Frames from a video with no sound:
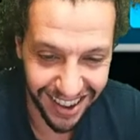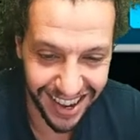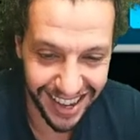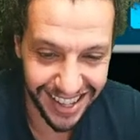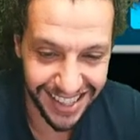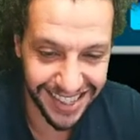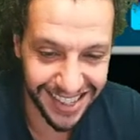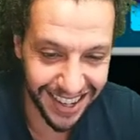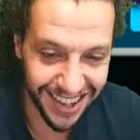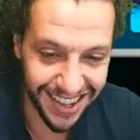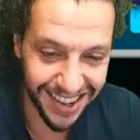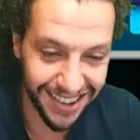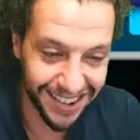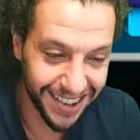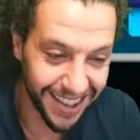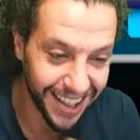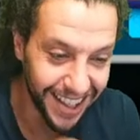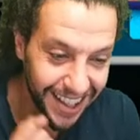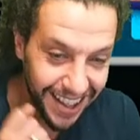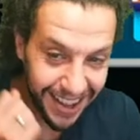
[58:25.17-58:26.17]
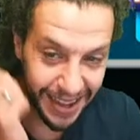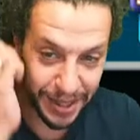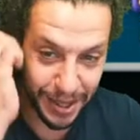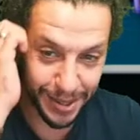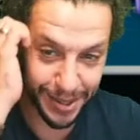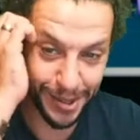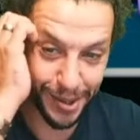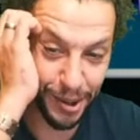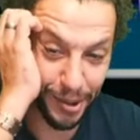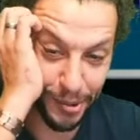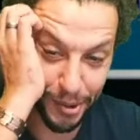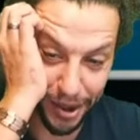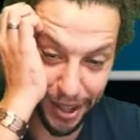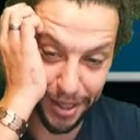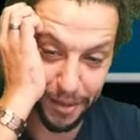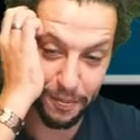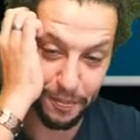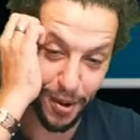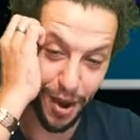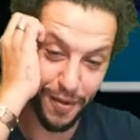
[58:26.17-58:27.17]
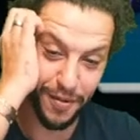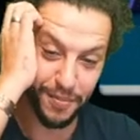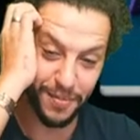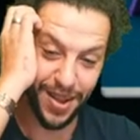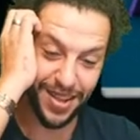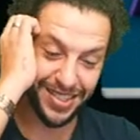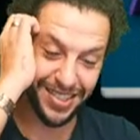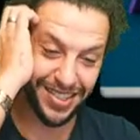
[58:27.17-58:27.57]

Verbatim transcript: so I can tell you, he does not look at the private